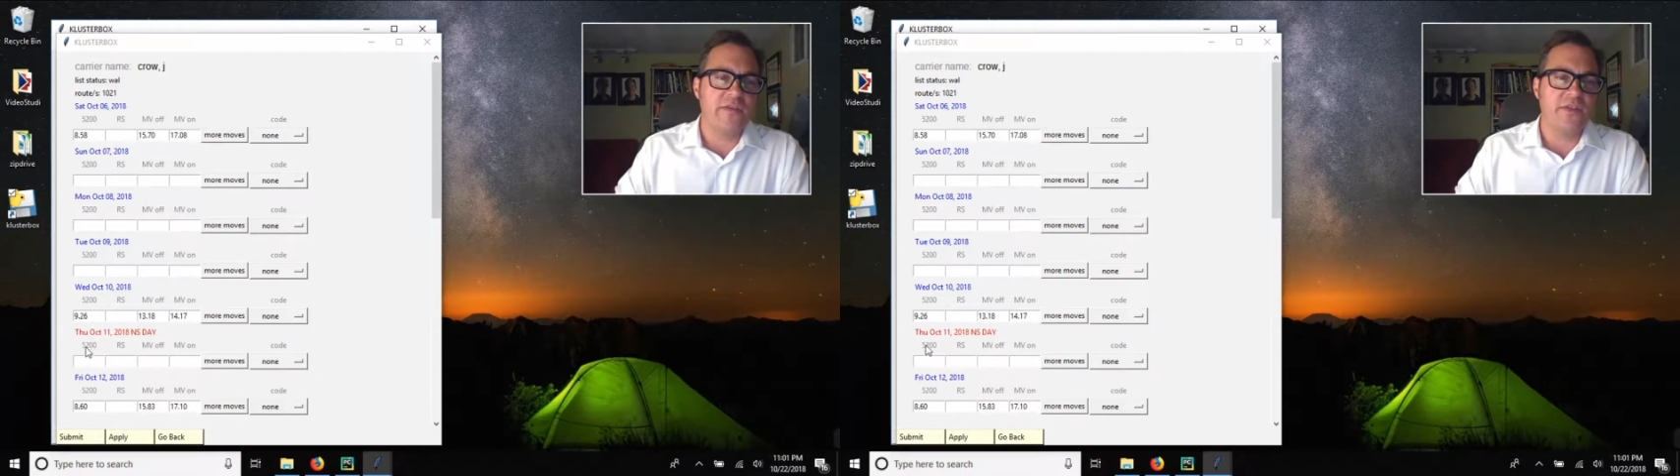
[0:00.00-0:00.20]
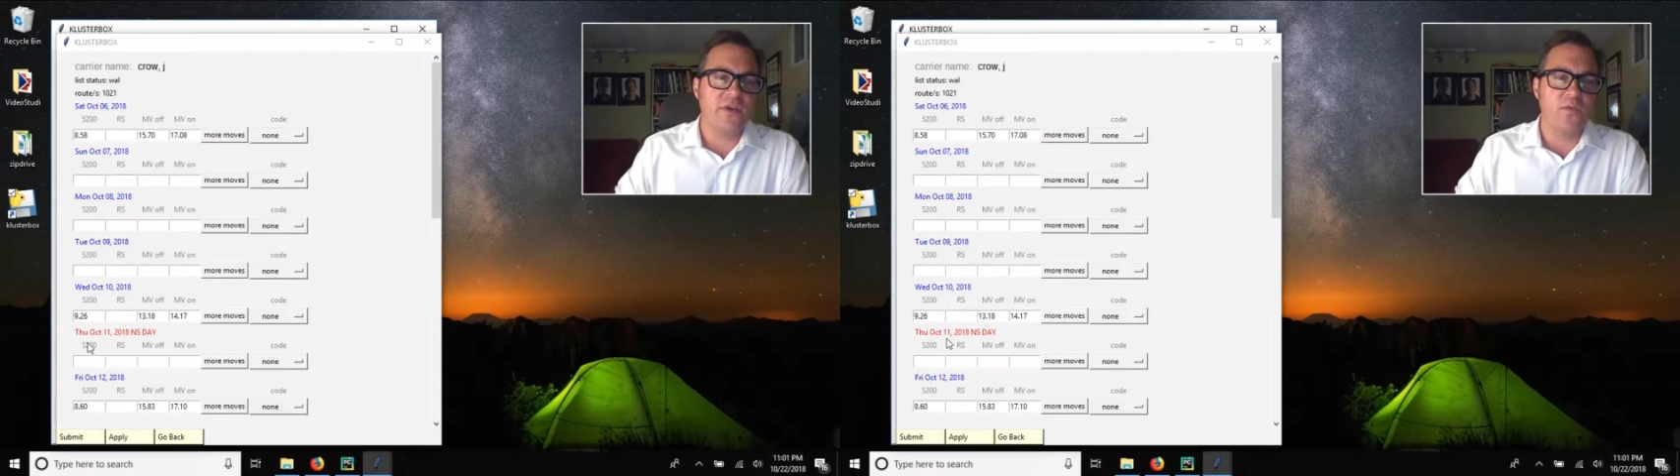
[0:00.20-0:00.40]

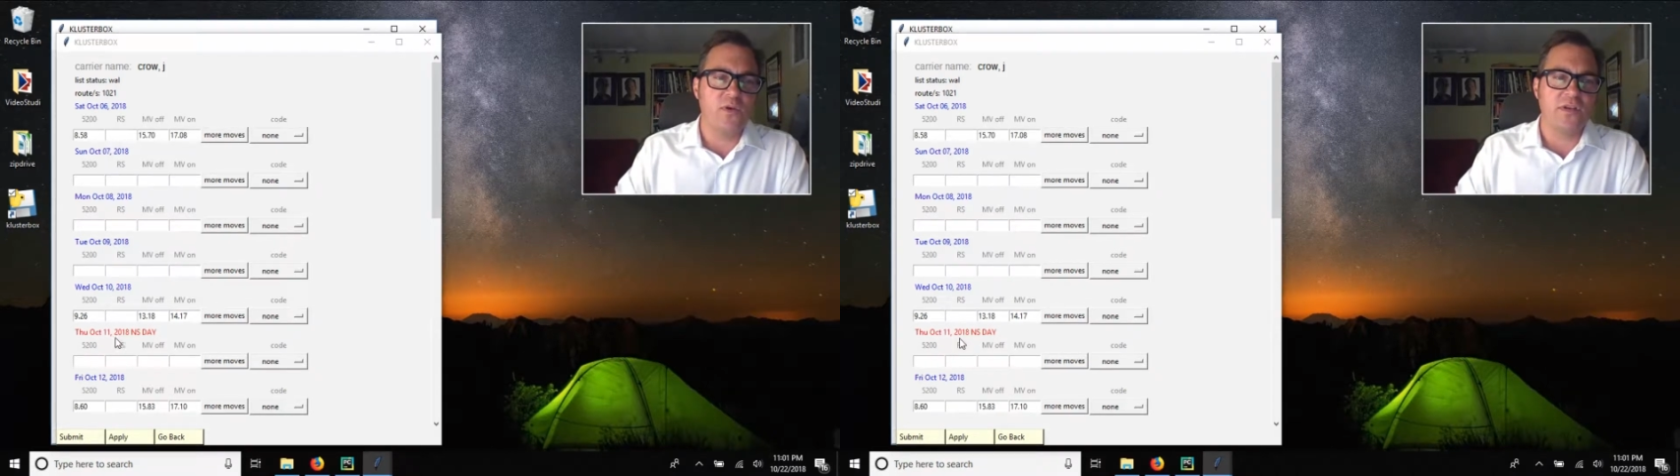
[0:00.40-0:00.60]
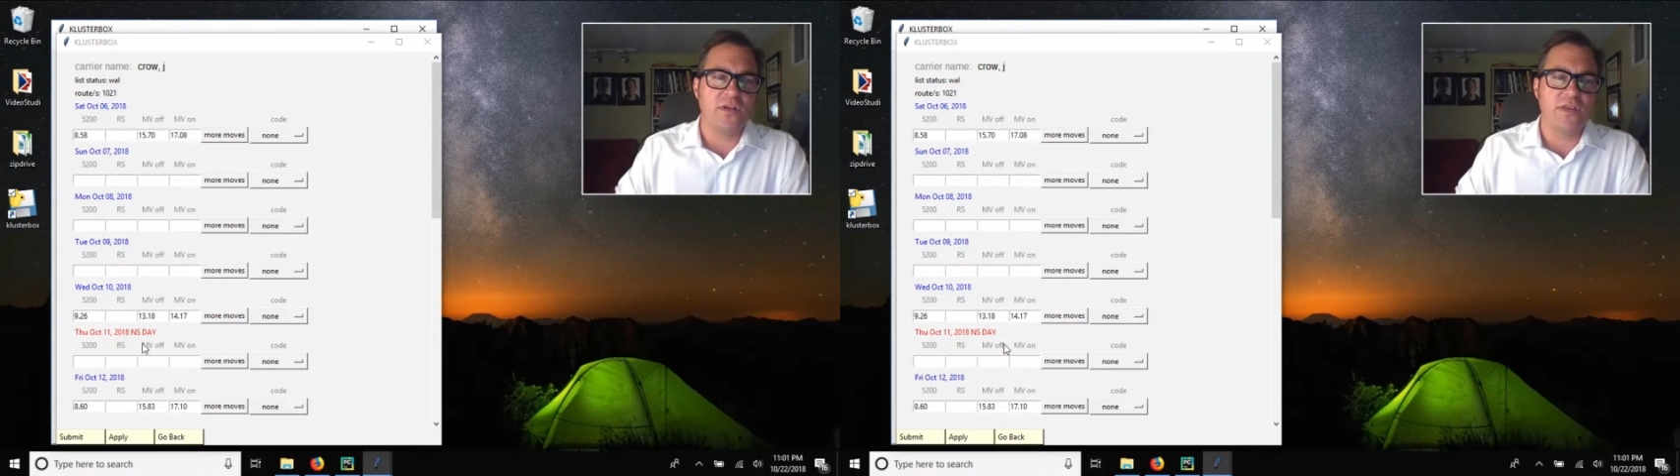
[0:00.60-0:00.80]
if they
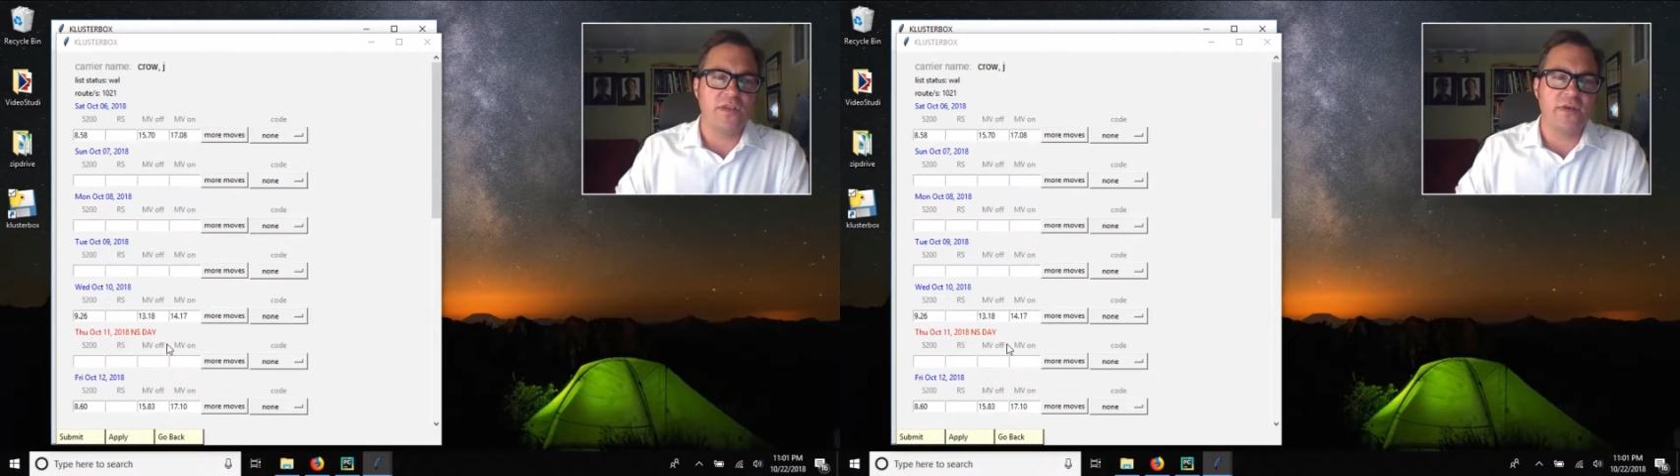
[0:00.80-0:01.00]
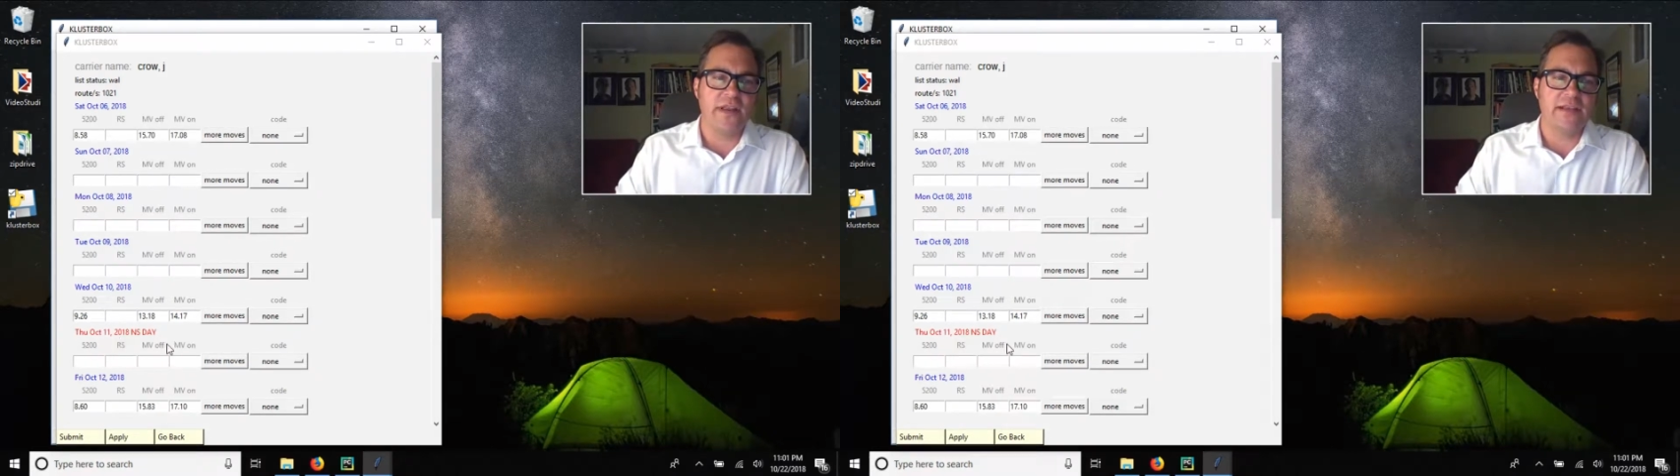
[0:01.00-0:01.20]
worked on
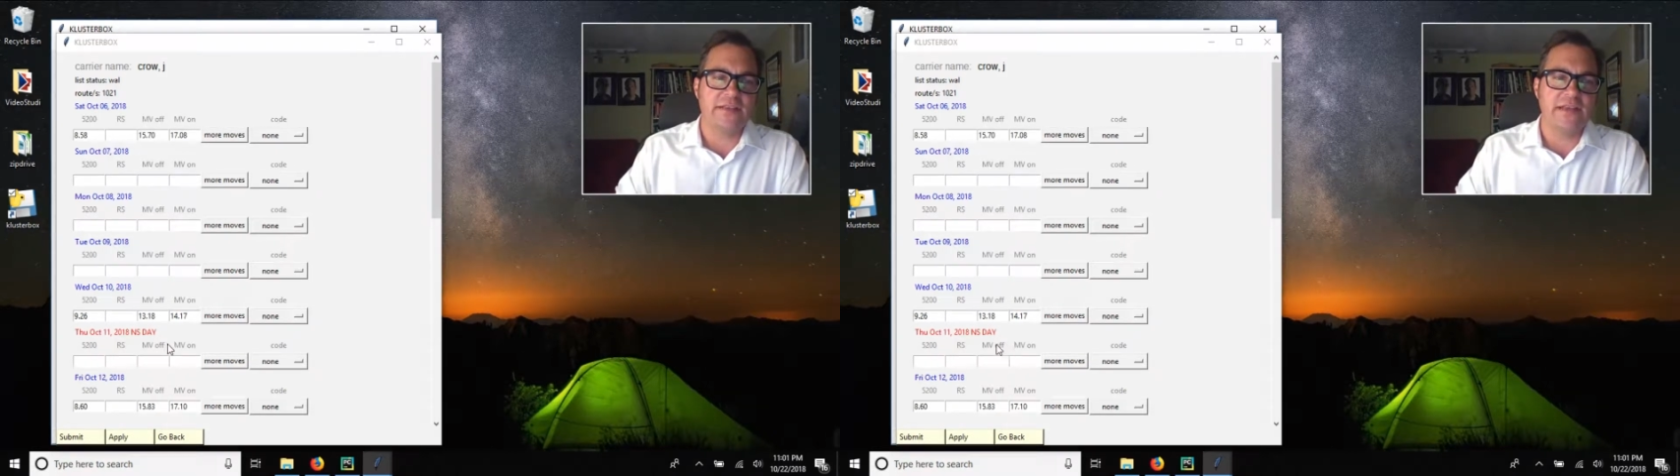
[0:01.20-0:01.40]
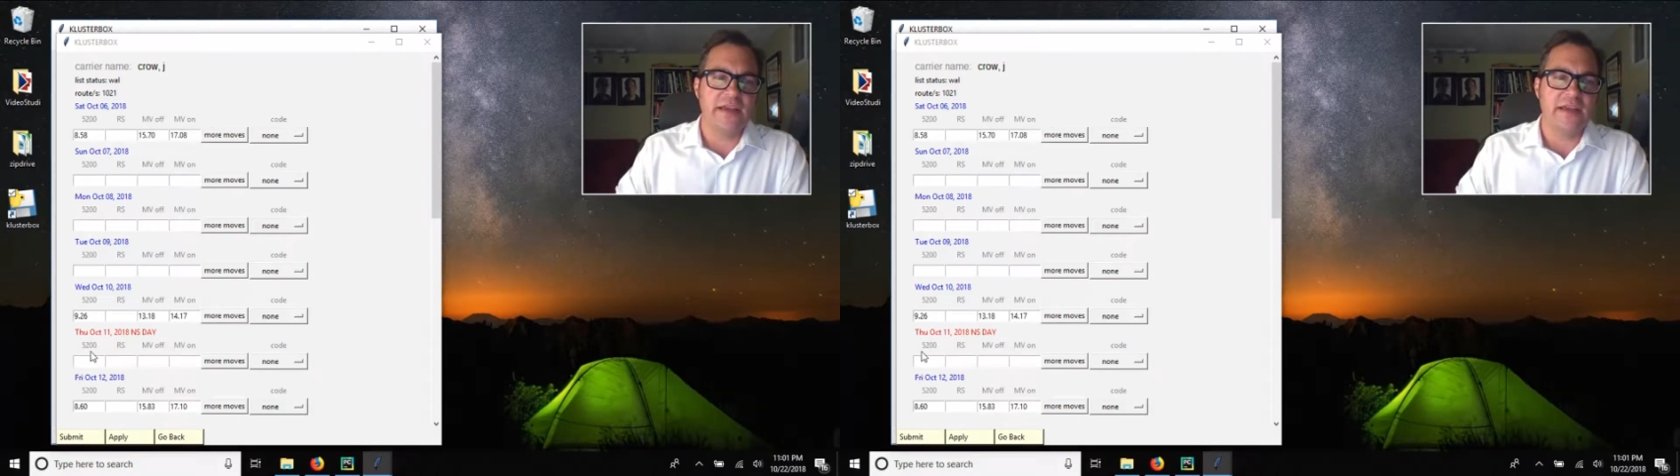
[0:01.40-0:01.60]
their
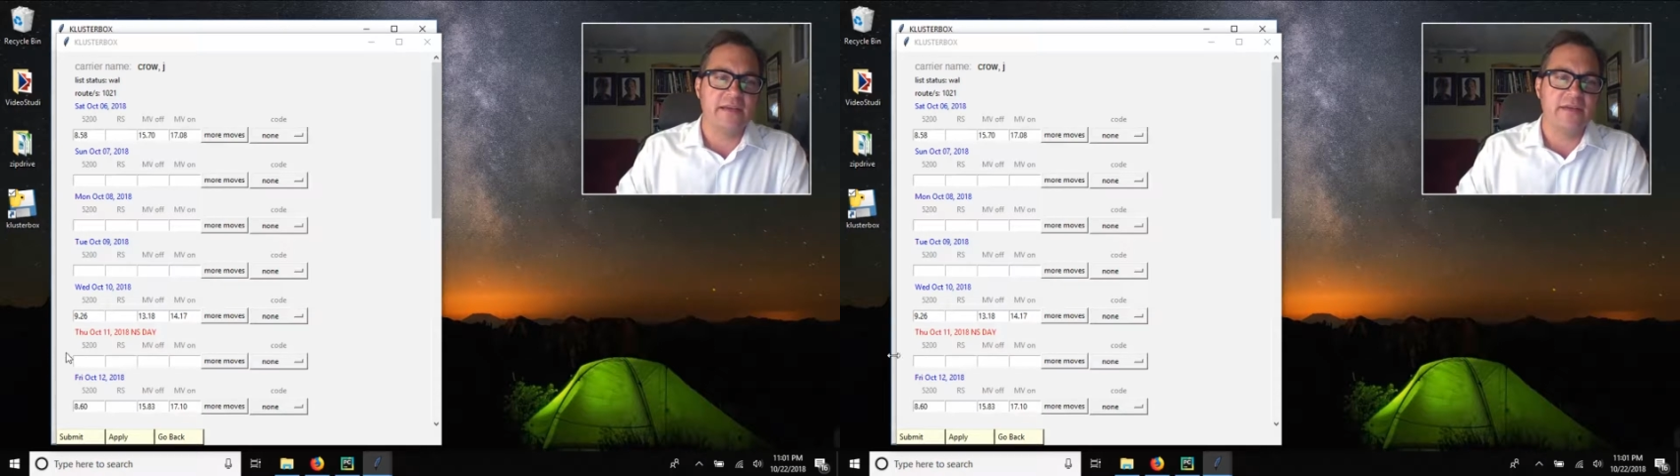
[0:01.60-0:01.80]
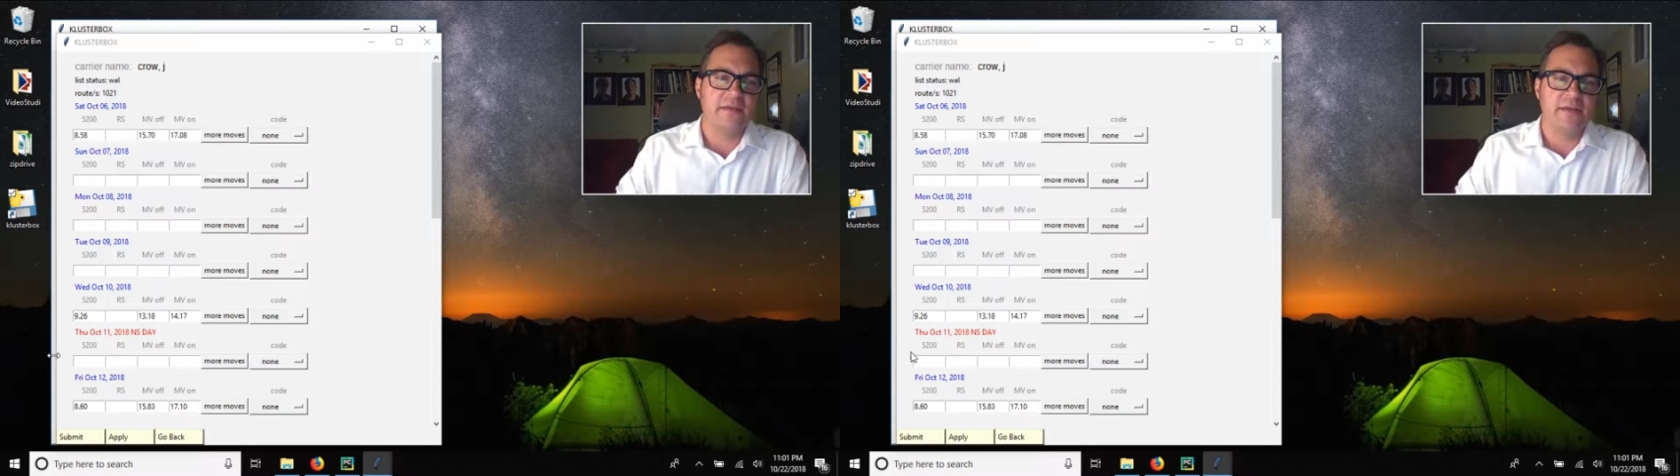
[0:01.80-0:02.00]
NS day.
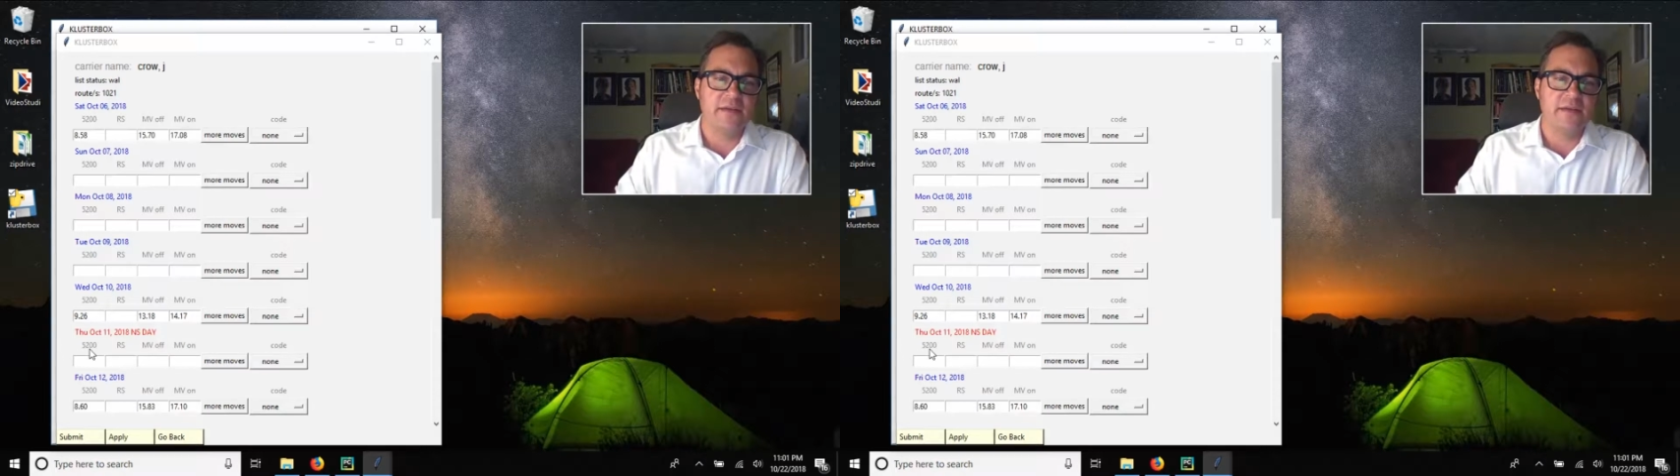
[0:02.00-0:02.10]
